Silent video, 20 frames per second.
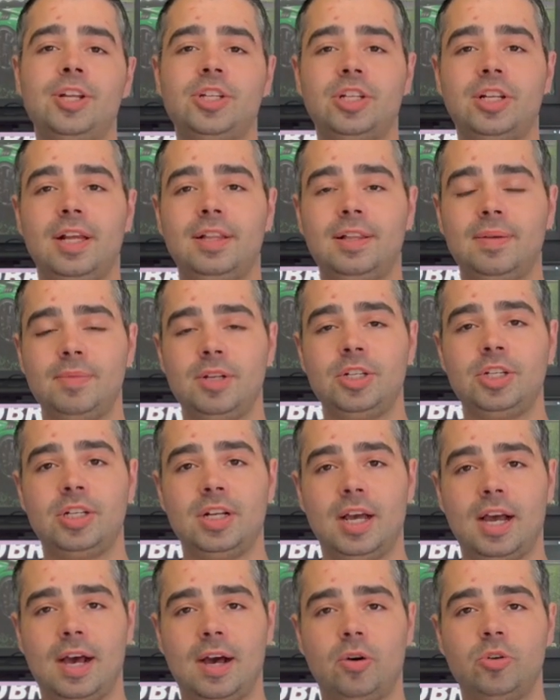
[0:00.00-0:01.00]
Because if
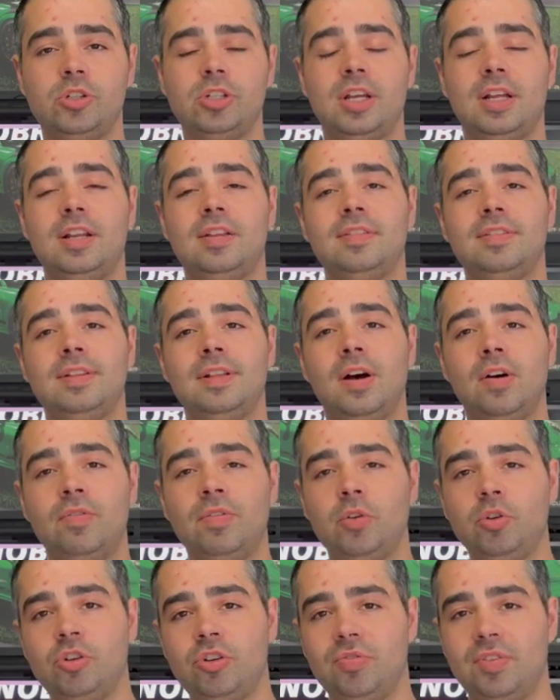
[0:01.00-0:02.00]
you're going to buy
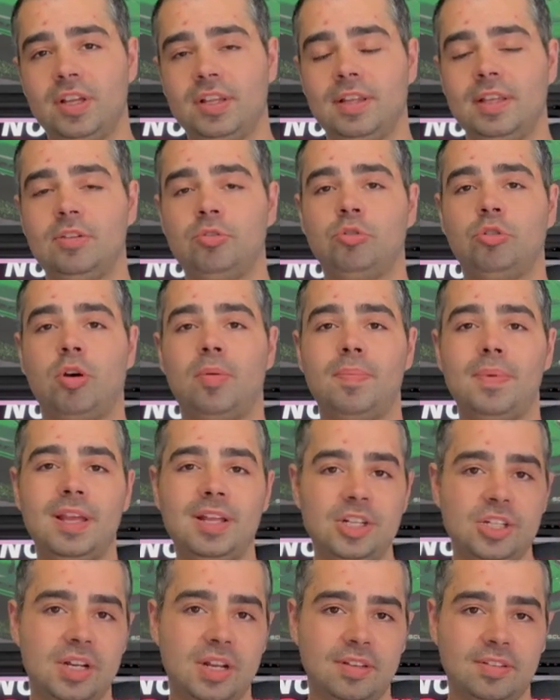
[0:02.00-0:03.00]
directly from Audi, they're
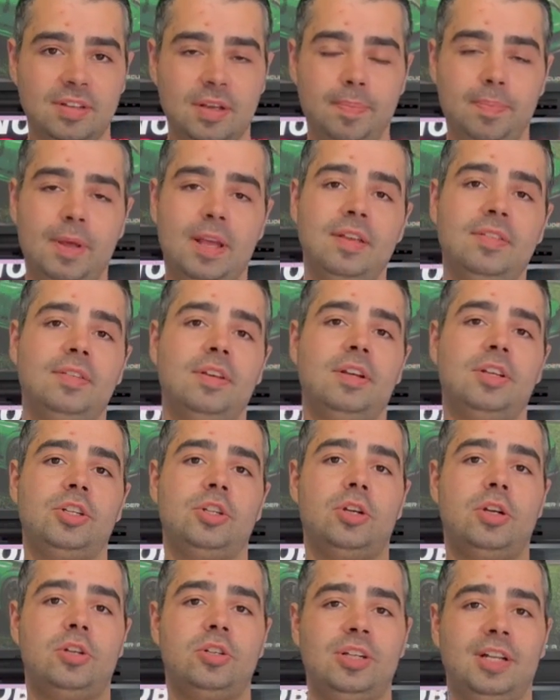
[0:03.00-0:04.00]
not going to sell you
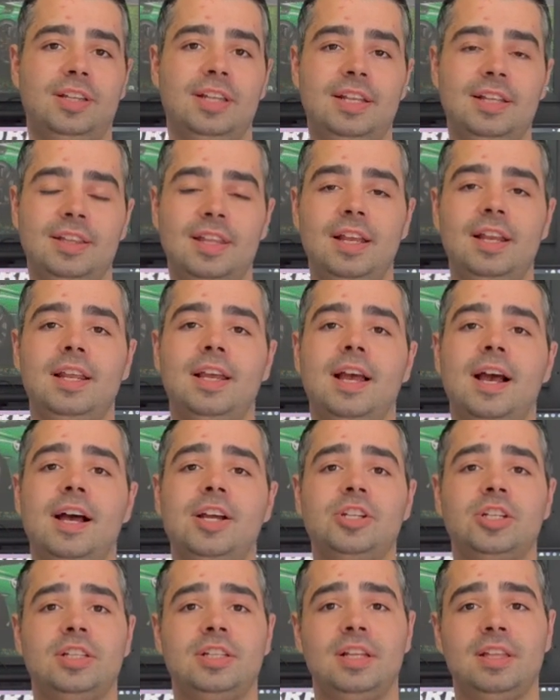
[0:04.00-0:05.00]
just that part. I've
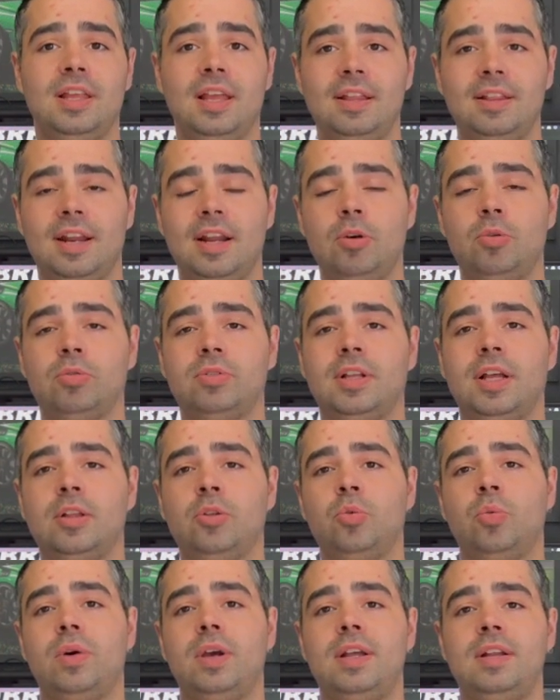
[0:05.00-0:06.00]
tried to
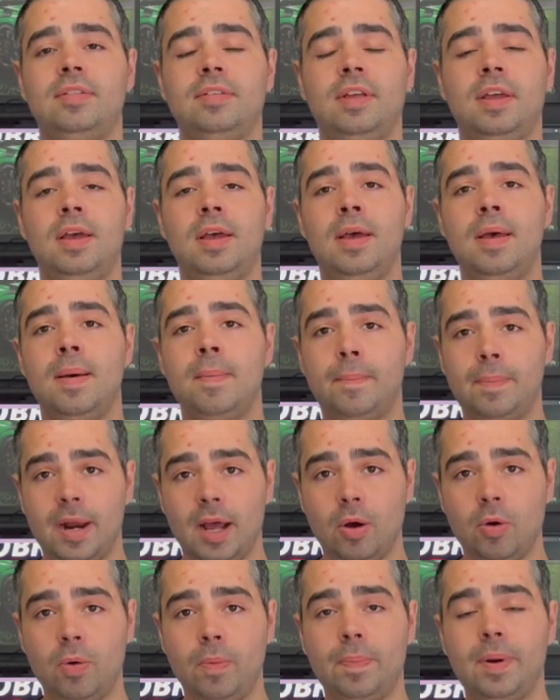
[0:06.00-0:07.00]
reach out to them to buy
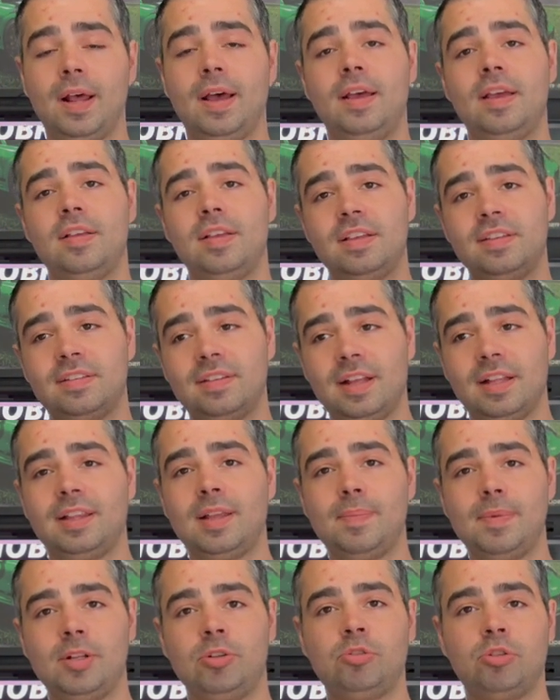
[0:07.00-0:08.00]
exactly this one
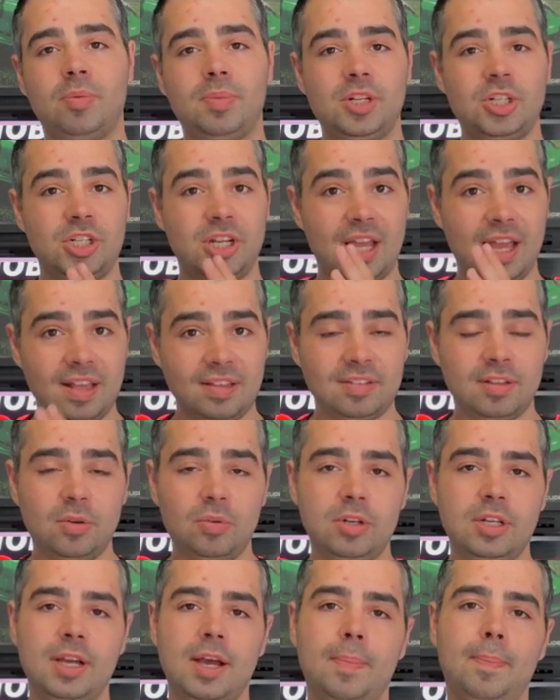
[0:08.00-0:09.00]
piece specifically,
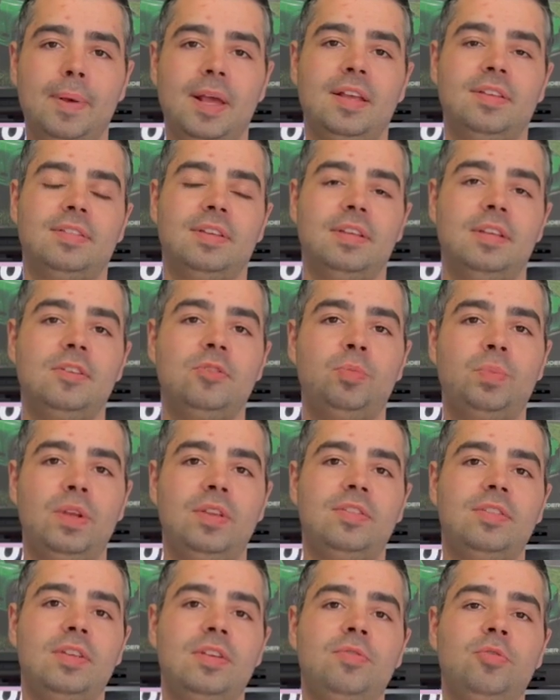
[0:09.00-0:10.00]
and they don't sell it.
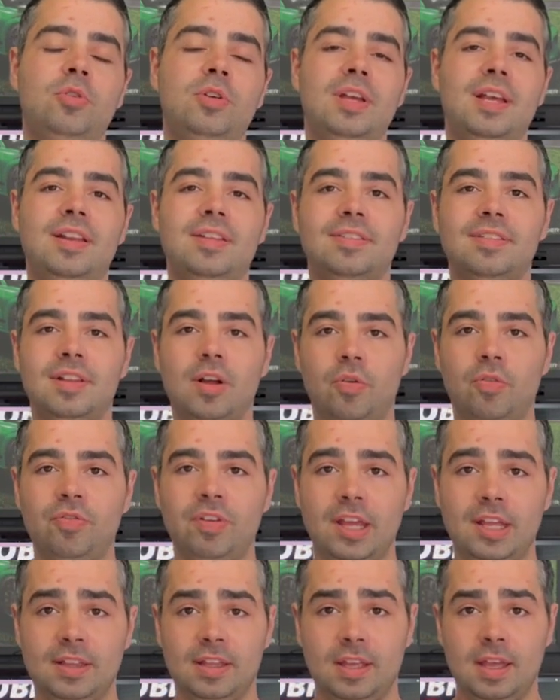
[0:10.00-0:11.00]

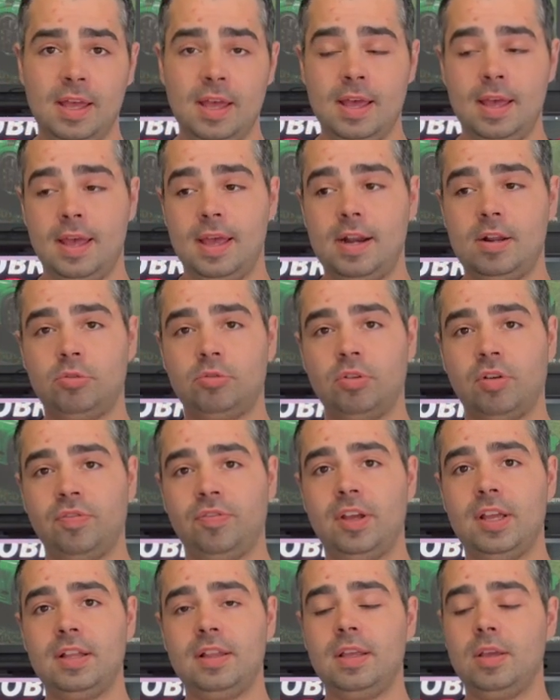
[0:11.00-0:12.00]
They only
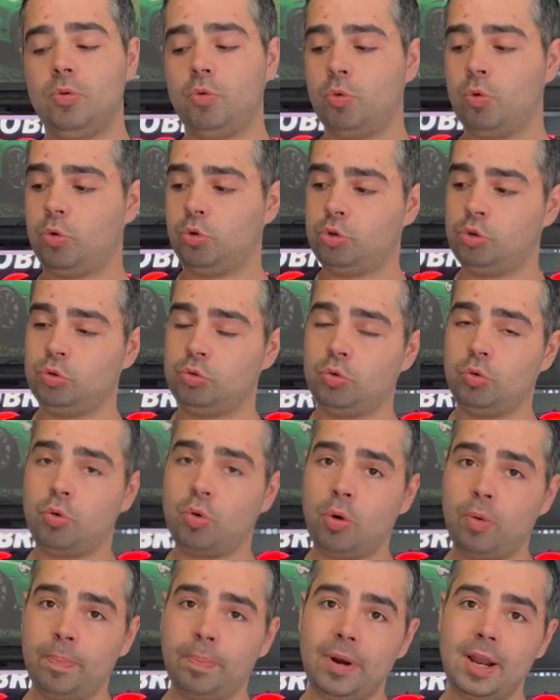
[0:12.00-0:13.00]
sell the whole set with gear
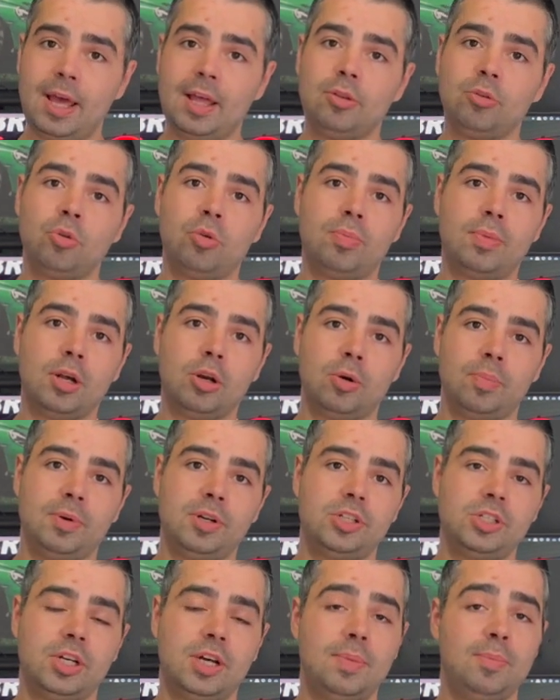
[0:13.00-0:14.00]
knob with everything, which
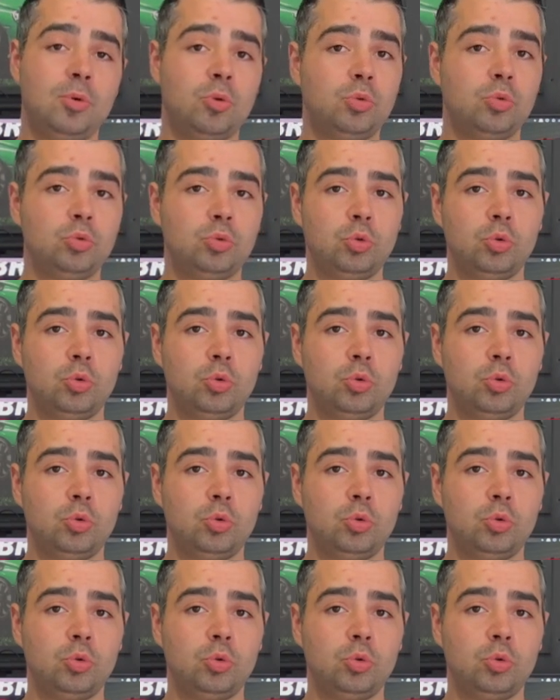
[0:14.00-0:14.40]
costs a lot.